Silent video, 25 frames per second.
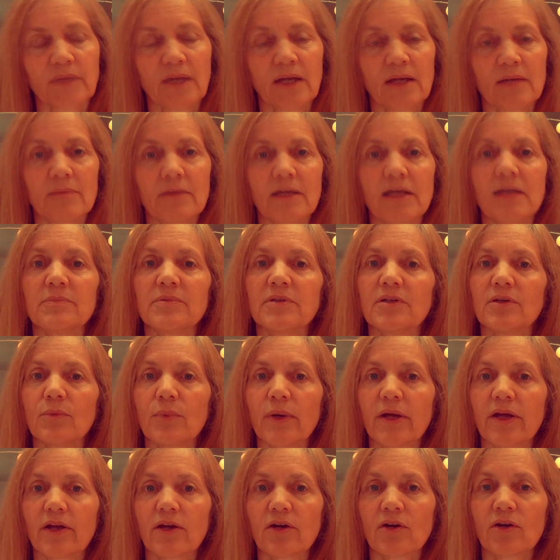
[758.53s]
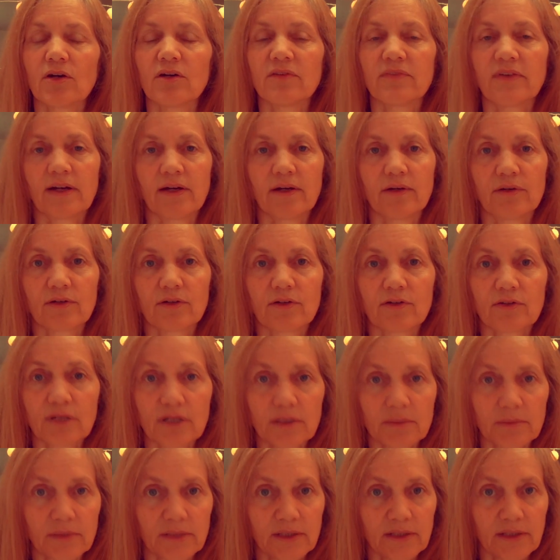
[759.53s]
I might be aware of how
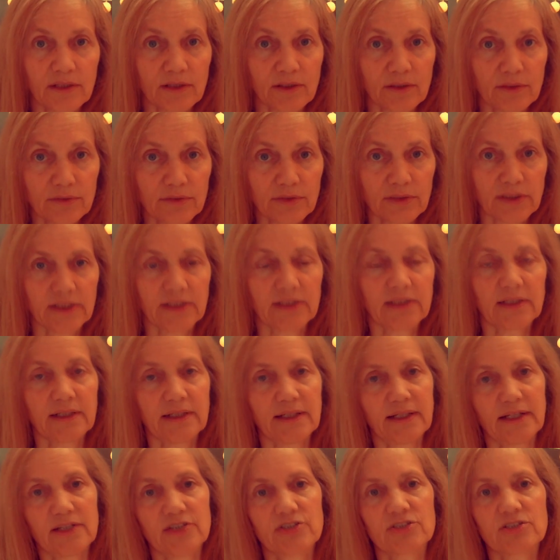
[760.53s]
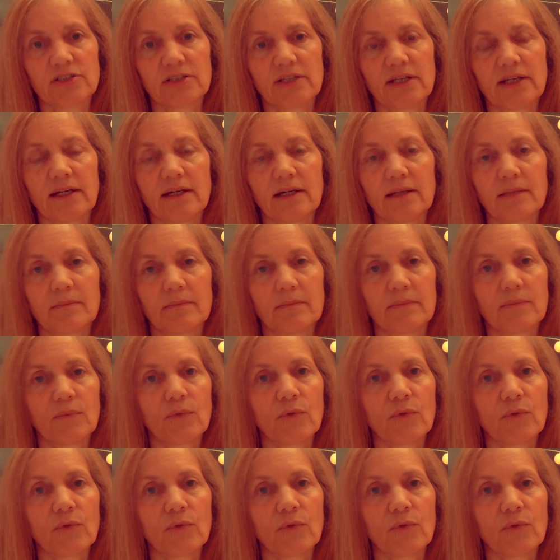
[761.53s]
incredibly lonely I actually am,